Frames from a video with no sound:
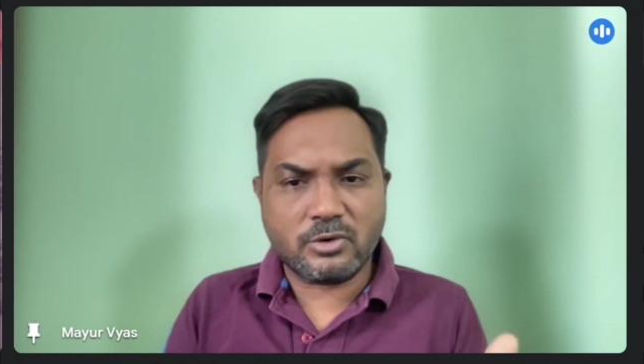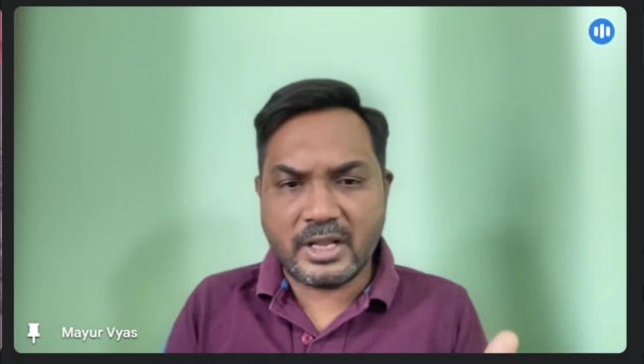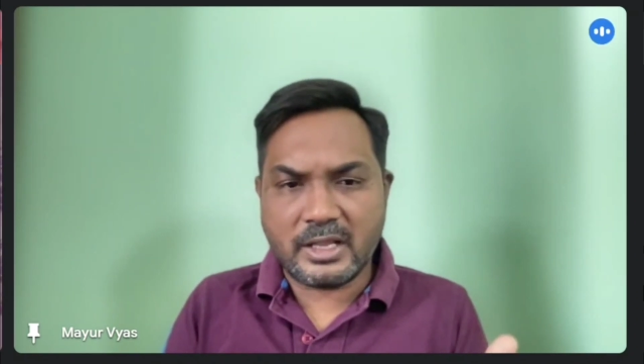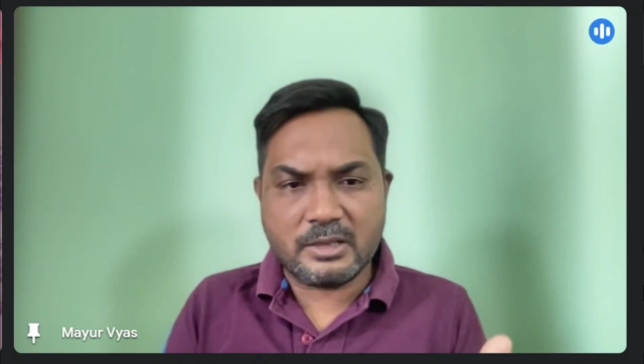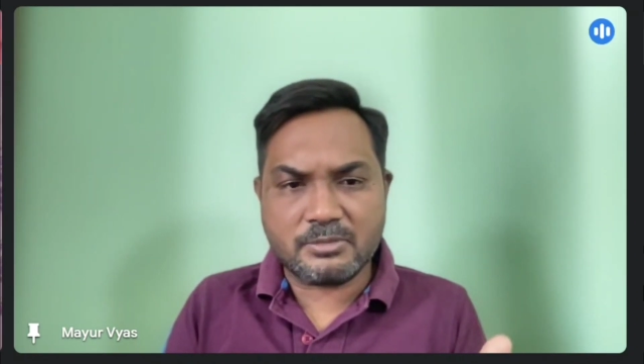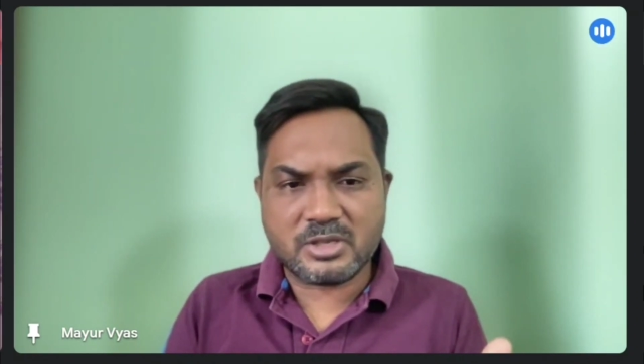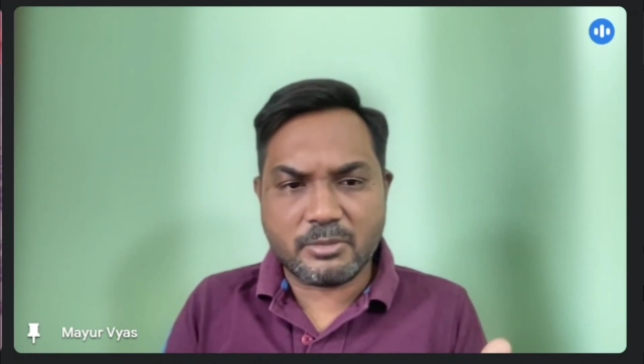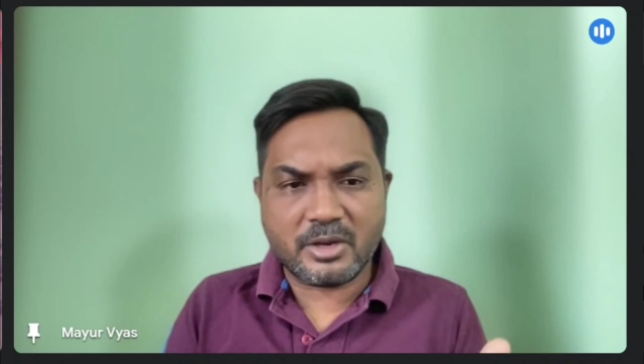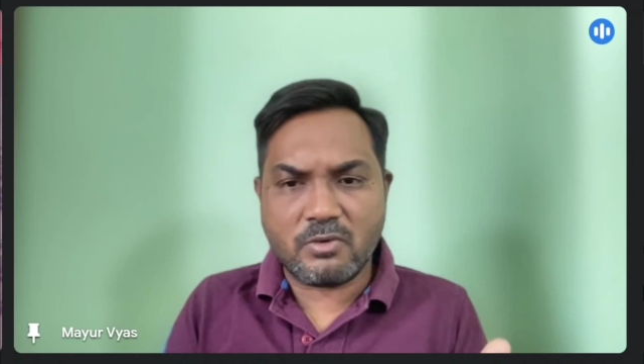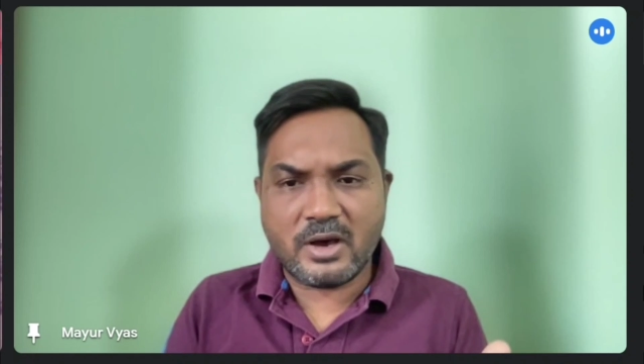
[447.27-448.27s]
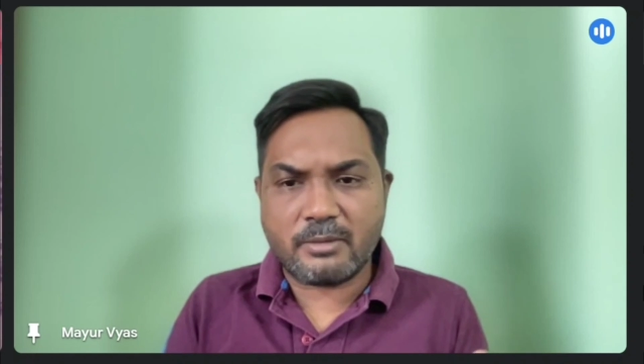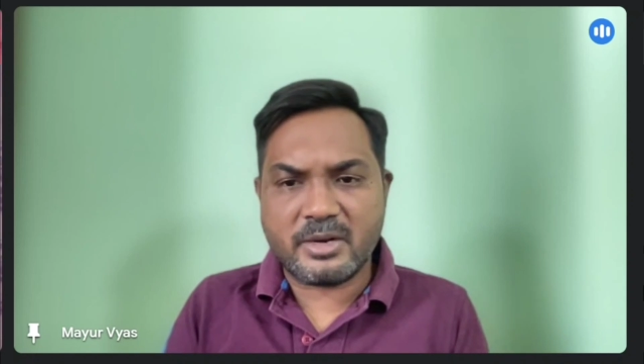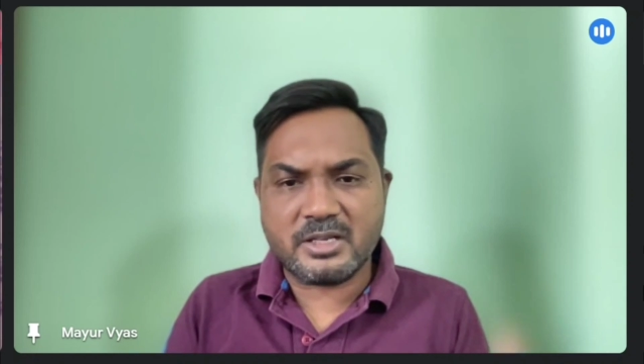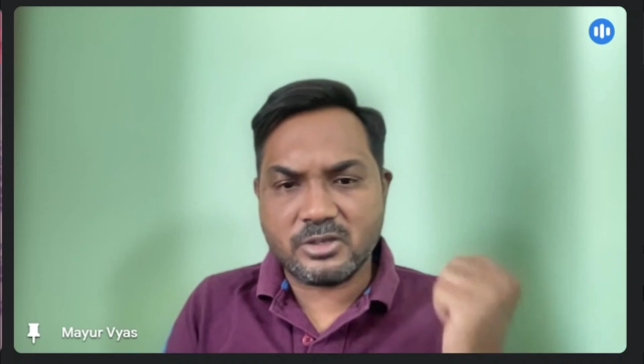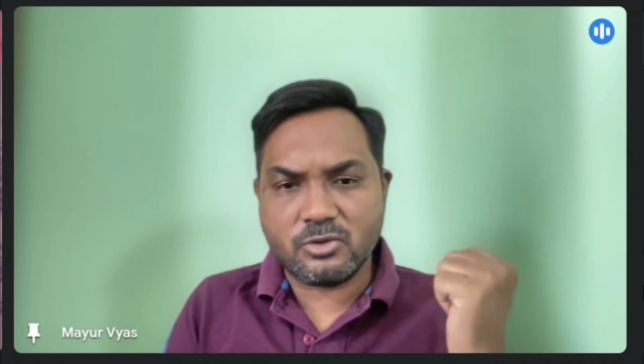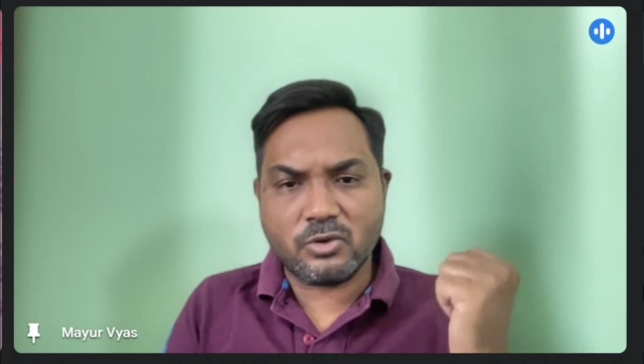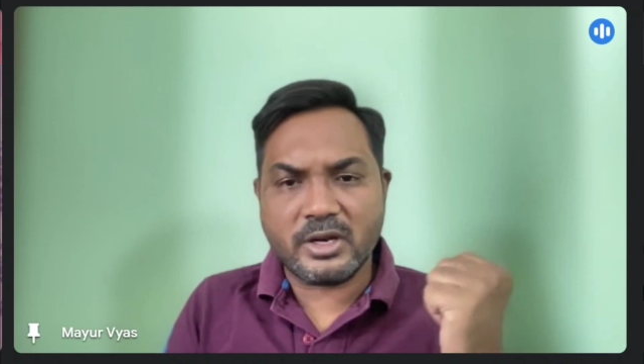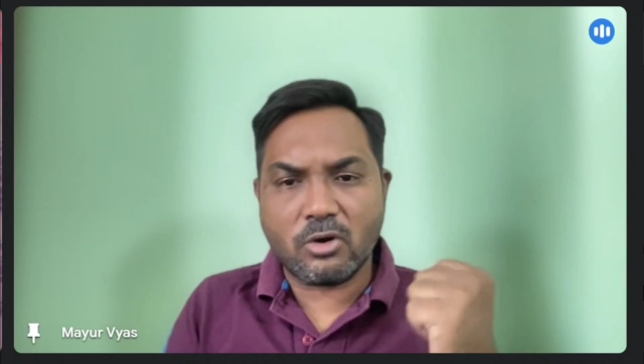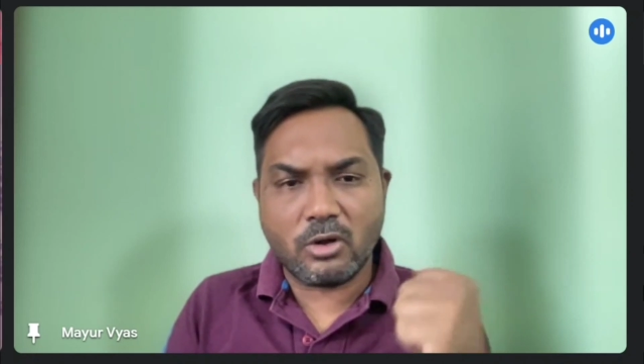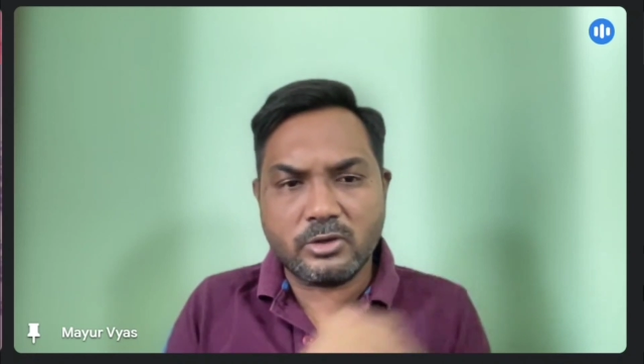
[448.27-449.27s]
tell them some requirements and you'll get
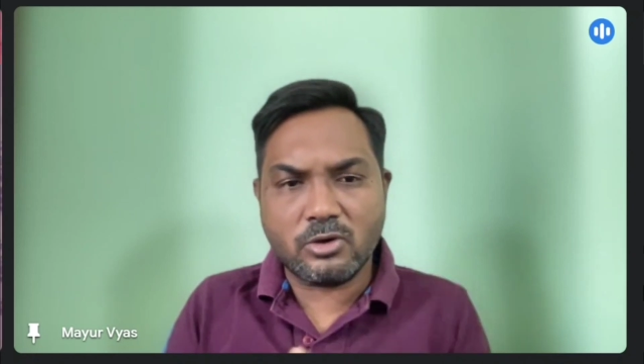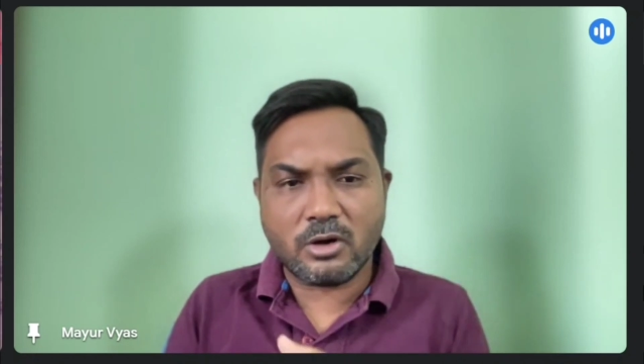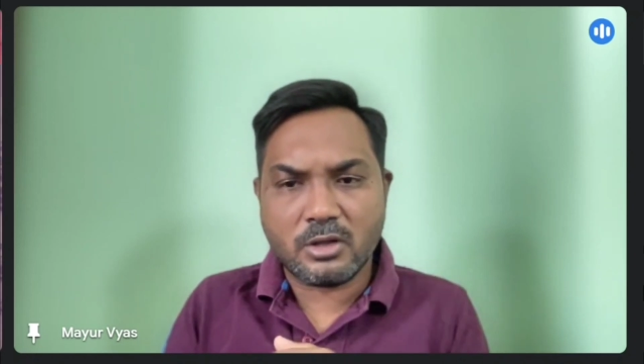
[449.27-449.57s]
all your